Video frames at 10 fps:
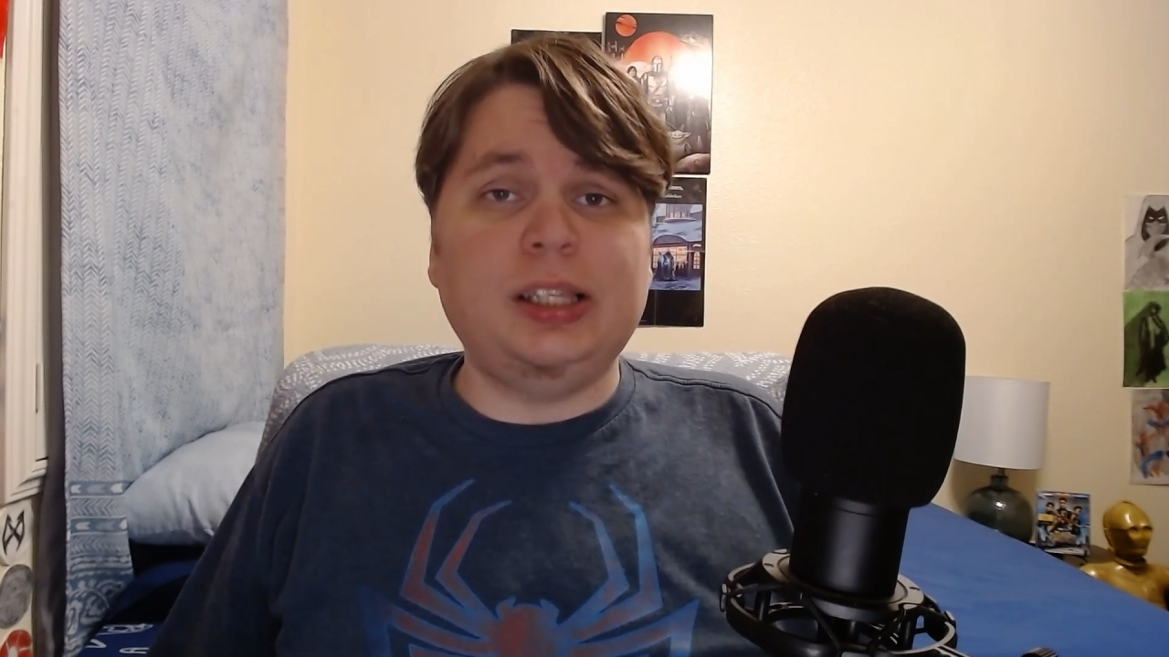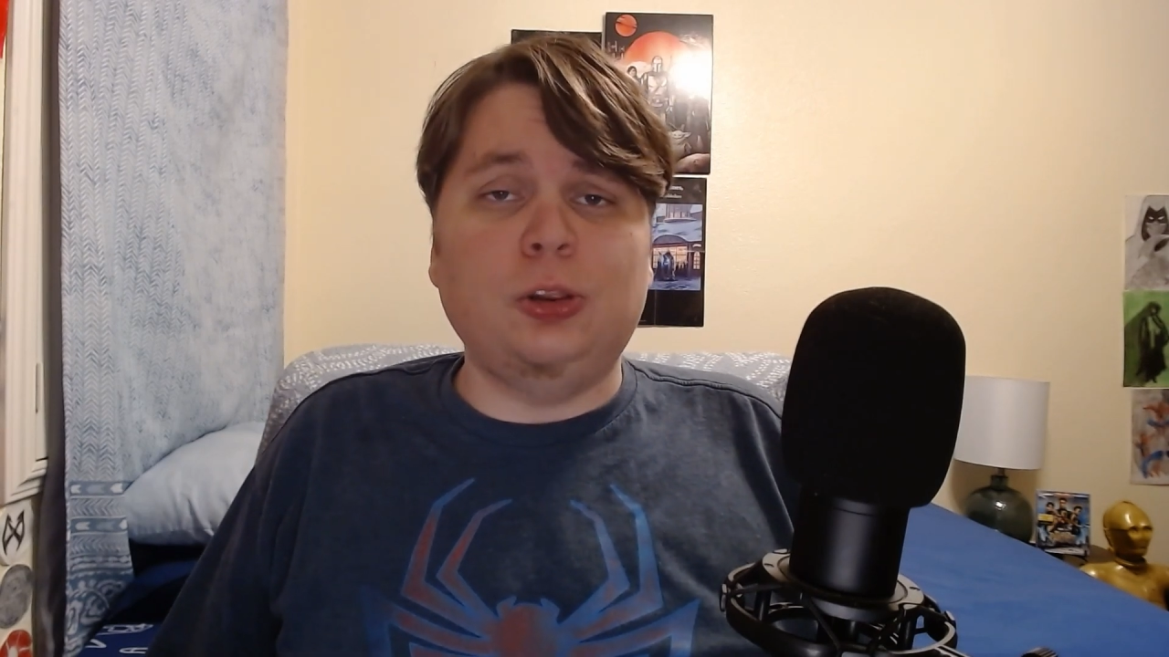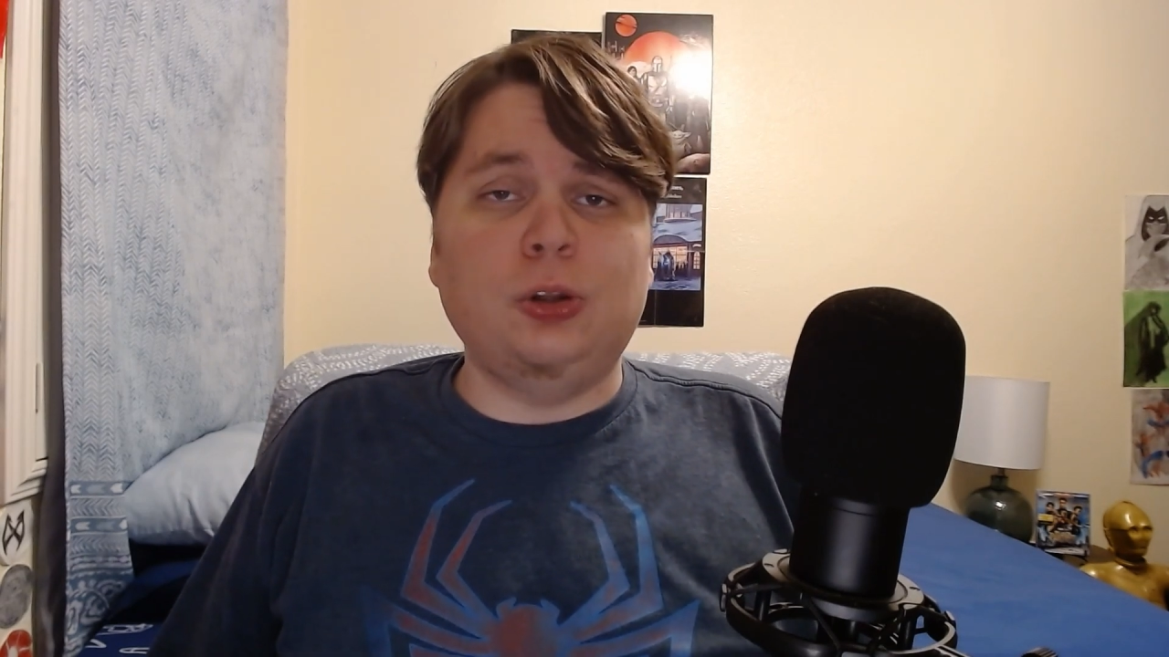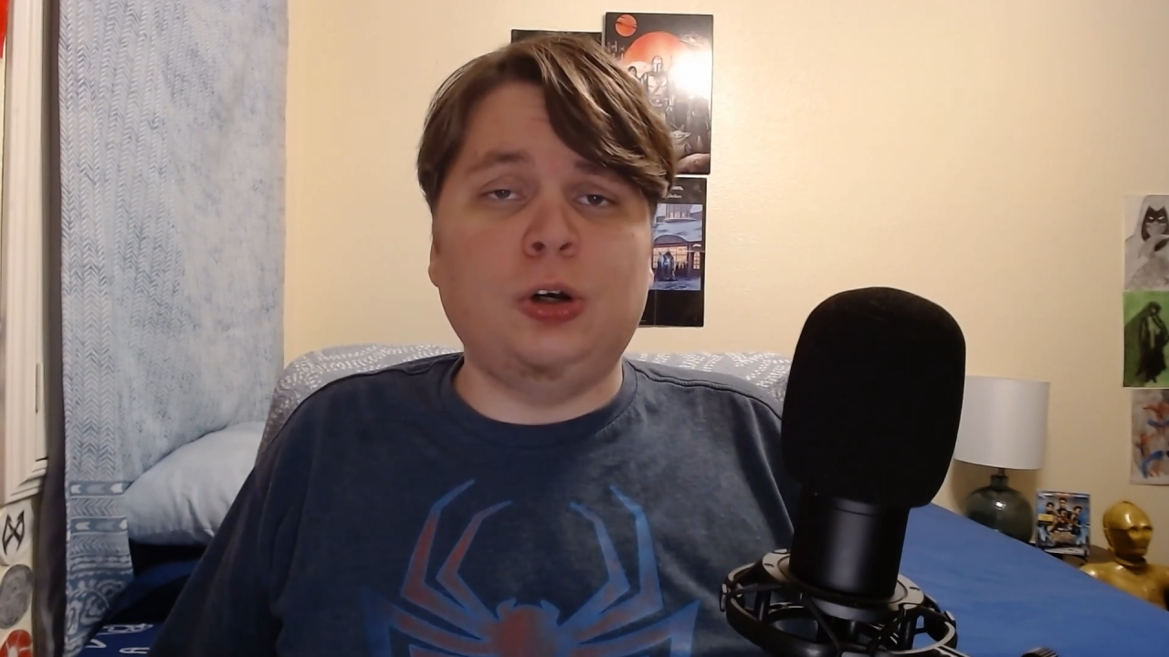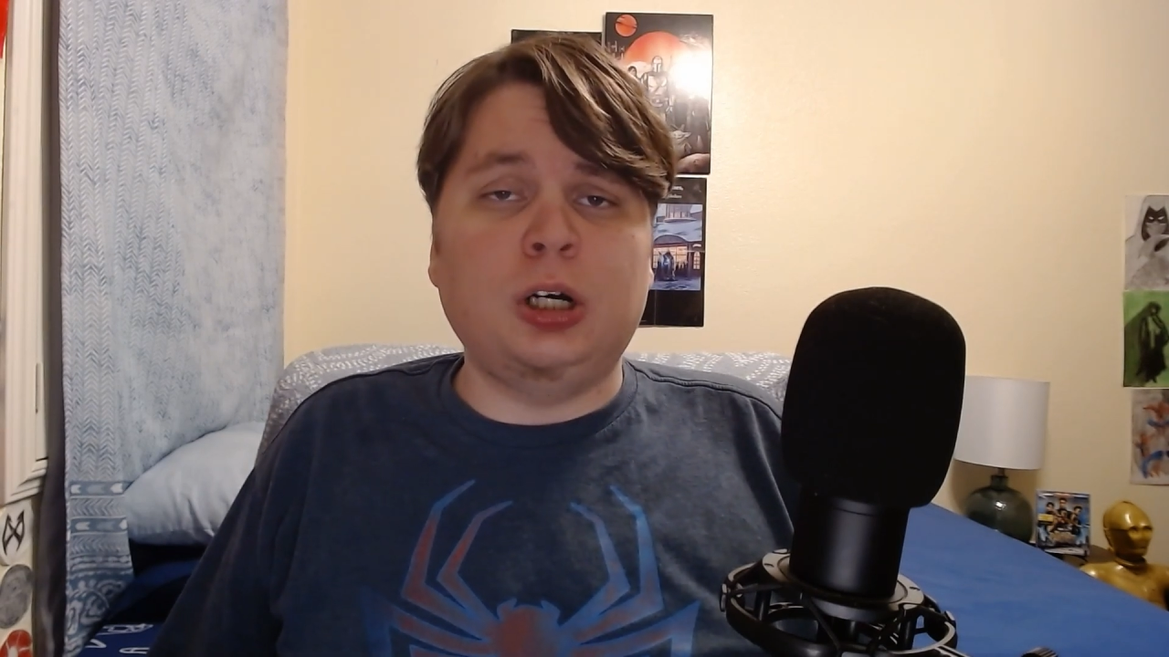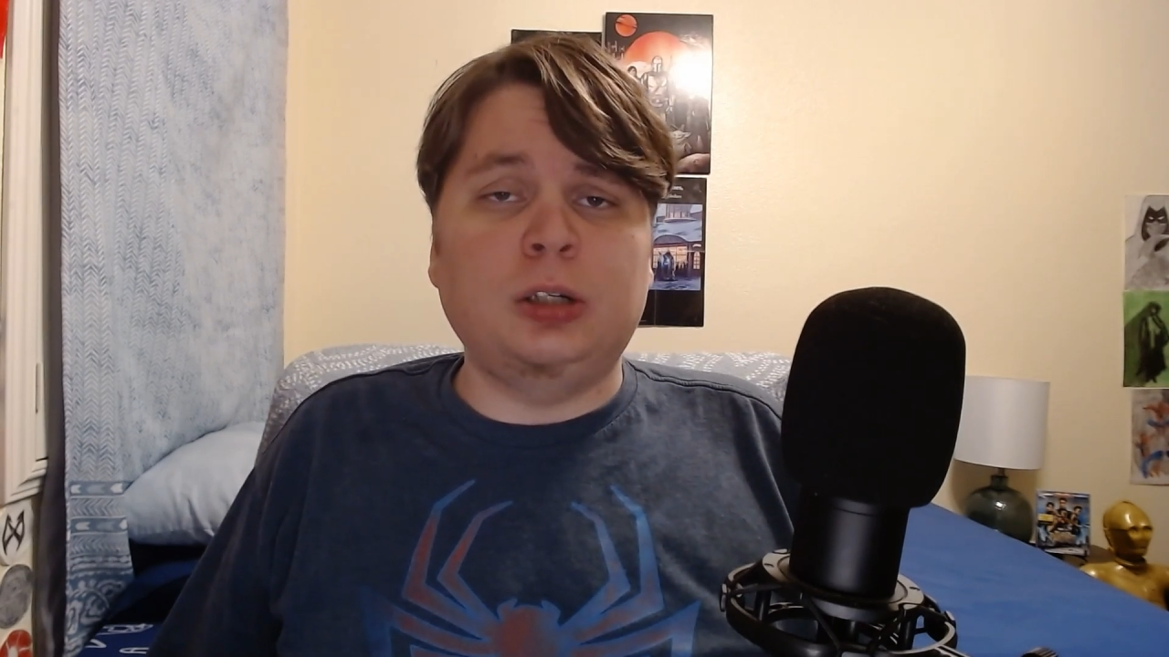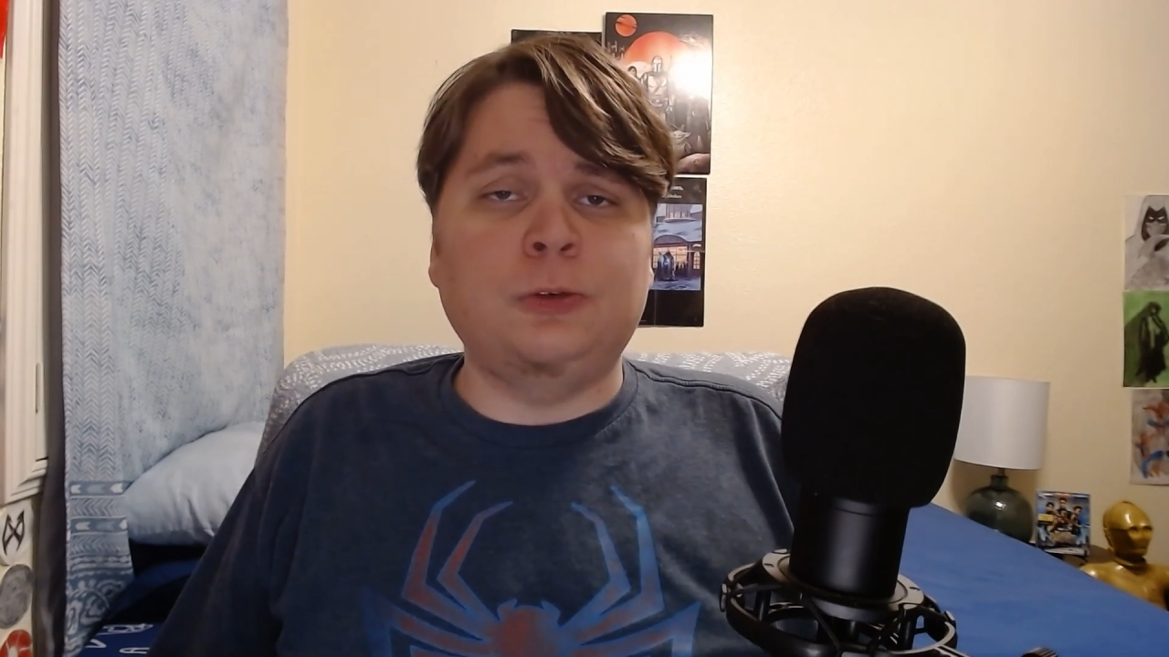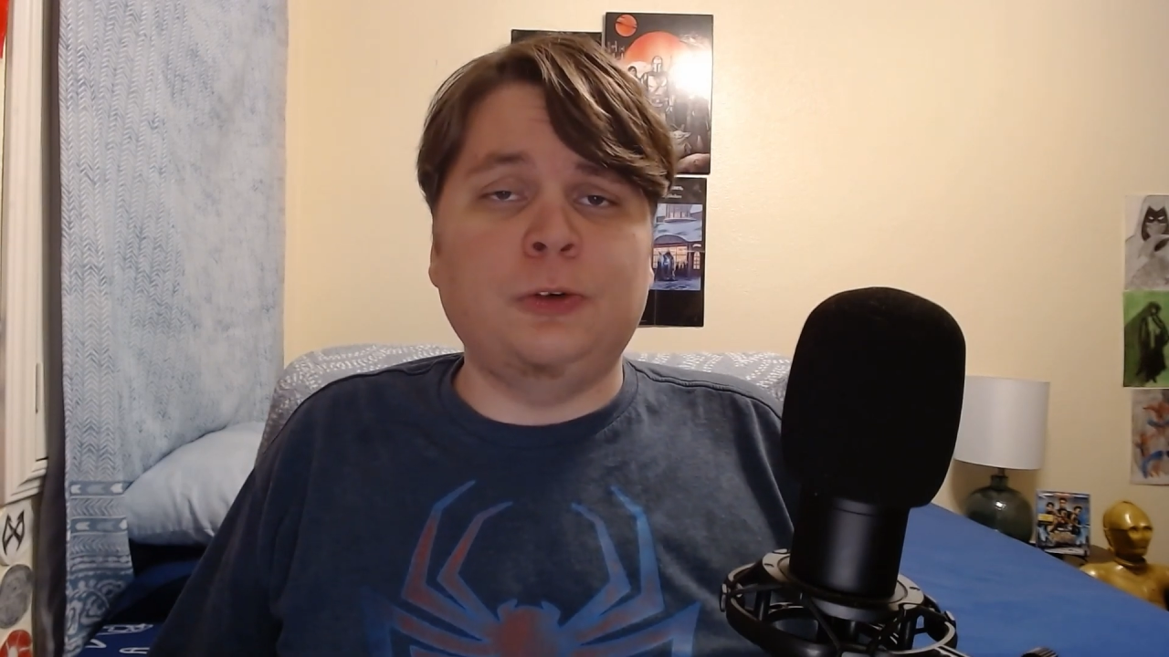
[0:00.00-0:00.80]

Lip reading: long for